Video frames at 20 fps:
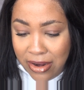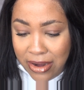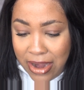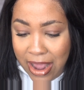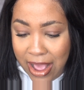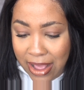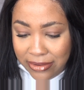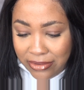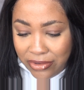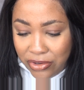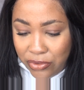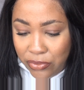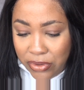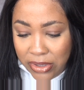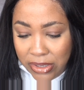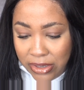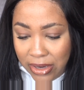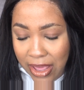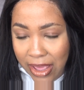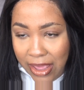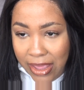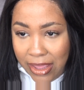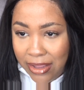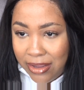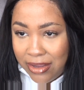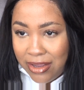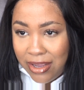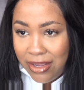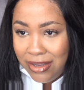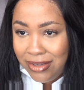not doing
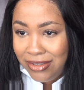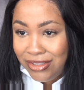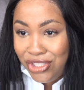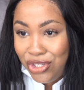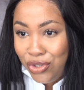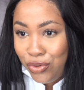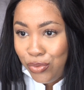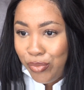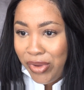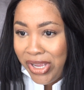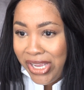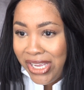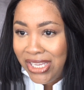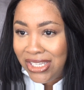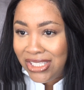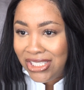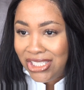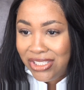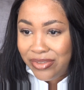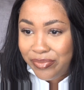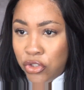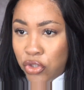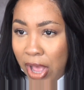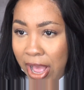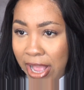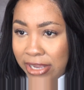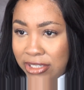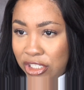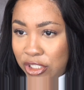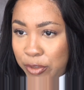like too much. So
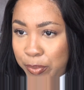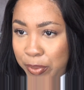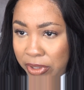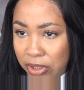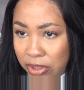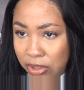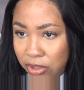I just put a